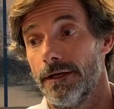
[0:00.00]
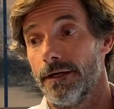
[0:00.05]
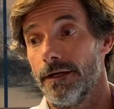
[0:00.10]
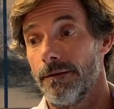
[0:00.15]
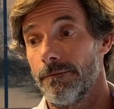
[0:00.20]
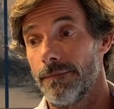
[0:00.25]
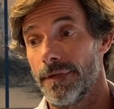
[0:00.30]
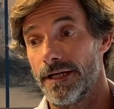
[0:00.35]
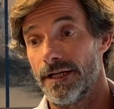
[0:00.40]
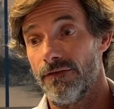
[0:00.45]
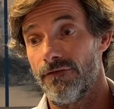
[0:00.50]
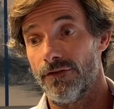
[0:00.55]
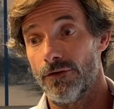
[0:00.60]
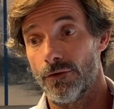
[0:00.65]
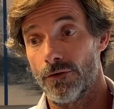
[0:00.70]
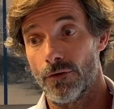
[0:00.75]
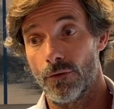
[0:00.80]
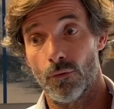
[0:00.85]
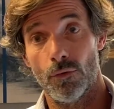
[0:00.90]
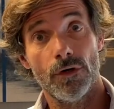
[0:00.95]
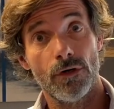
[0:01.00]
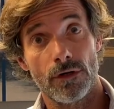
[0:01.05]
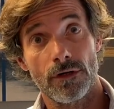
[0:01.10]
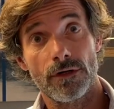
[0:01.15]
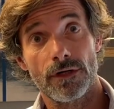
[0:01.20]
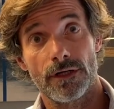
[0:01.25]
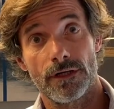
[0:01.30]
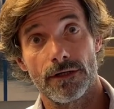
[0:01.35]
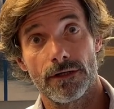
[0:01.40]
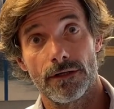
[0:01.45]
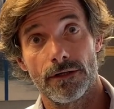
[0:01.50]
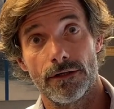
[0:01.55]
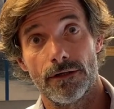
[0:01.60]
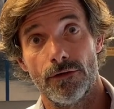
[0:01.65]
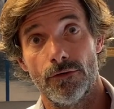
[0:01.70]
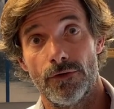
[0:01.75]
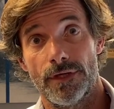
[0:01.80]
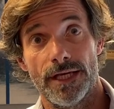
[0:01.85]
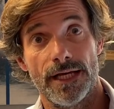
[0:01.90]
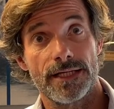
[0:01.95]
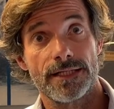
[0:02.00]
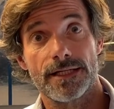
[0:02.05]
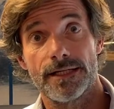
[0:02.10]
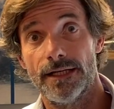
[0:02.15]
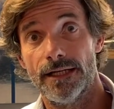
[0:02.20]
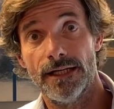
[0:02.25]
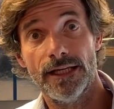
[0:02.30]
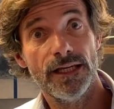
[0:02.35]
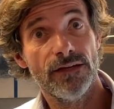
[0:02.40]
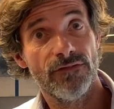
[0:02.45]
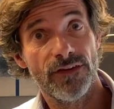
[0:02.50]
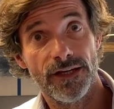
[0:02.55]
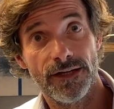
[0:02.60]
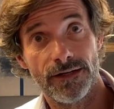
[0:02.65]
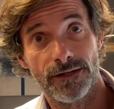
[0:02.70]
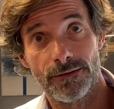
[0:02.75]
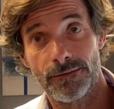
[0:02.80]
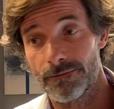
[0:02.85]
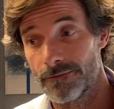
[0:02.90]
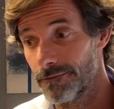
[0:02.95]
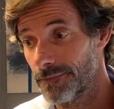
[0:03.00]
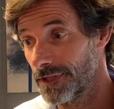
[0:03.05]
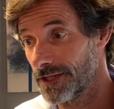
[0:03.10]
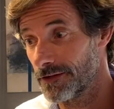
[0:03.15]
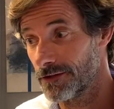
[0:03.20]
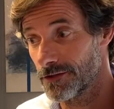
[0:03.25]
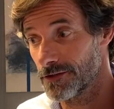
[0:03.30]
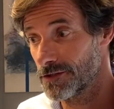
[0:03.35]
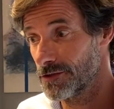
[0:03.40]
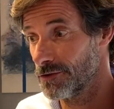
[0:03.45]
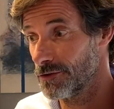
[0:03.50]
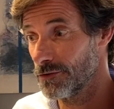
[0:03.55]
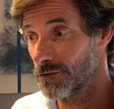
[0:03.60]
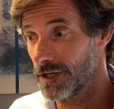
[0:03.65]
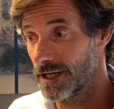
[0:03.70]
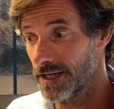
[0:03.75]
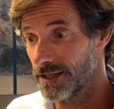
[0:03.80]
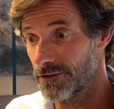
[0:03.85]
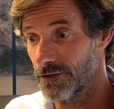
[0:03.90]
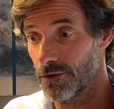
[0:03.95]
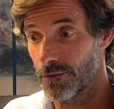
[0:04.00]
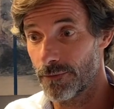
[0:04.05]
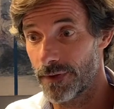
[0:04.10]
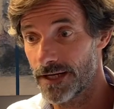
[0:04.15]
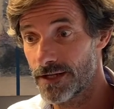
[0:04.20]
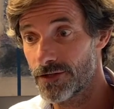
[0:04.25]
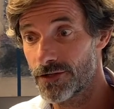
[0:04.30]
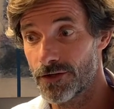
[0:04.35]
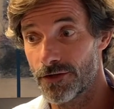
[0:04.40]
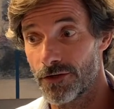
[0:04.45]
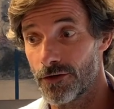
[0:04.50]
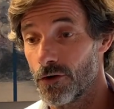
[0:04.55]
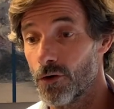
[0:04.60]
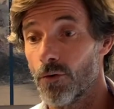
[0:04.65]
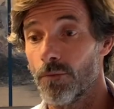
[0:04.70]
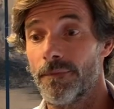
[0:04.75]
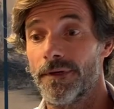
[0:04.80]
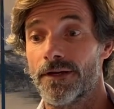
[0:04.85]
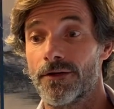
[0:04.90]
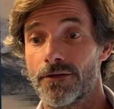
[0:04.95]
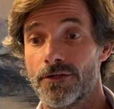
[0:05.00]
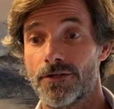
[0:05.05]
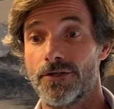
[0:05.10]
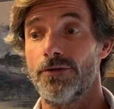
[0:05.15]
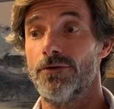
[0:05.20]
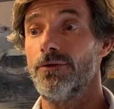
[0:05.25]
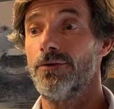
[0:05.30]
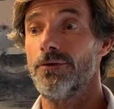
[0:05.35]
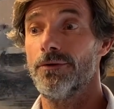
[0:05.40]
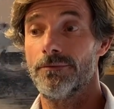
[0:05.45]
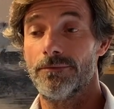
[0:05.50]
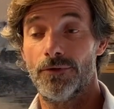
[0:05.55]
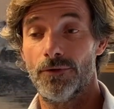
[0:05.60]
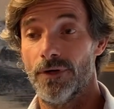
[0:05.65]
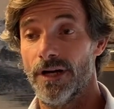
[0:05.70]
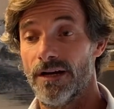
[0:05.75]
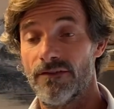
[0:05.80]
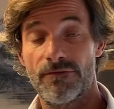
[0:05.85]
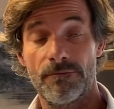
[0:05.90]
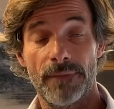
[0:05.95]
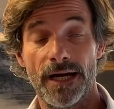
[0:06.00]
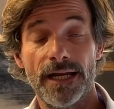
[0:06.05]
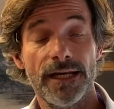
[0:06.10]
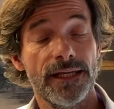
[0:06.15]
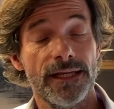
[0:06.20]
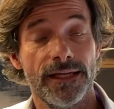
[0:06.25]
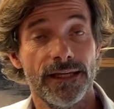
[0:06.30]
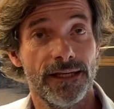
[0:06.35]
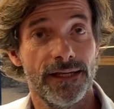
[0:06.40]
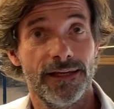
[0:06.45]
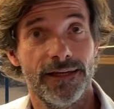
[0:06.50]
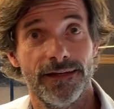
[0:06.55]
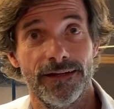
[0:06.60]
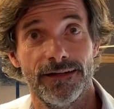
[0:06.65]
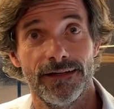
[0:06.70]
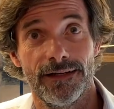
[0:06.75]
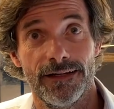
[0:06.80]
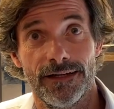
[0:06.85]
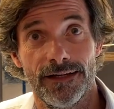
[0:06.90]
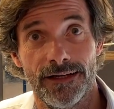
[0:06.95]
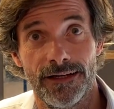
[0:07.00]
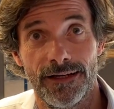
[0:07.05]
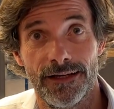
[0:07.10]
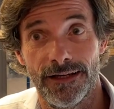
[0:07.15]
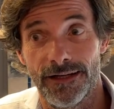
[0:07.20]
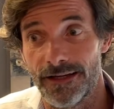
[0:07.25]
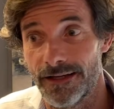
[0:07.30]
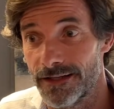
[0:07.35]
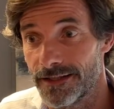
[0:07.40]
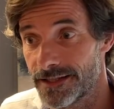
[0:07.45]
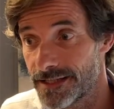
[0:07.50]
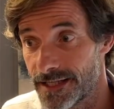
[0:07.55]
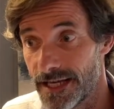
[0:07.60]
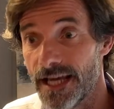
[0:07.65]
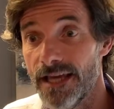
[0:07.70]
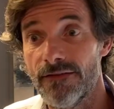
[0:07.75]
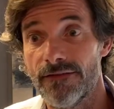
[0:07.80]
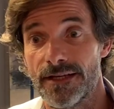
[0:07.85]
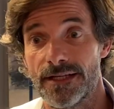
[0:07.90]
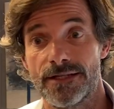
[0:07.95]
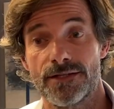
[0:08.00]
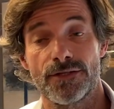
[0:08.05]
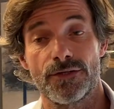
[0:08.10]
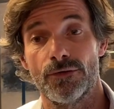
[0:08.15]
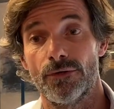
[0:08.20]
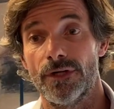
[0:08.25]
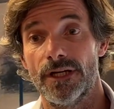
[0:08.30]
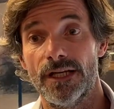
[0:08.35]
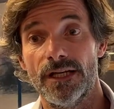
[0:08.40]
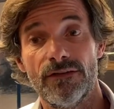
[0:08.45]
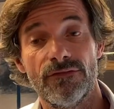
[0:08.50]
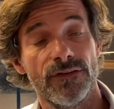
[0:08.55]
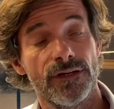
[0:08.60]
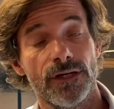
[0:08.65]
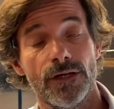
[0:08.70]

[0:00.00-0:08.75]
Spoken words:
but if you don't work, you just live here because you get your pension or because you have money, savings to live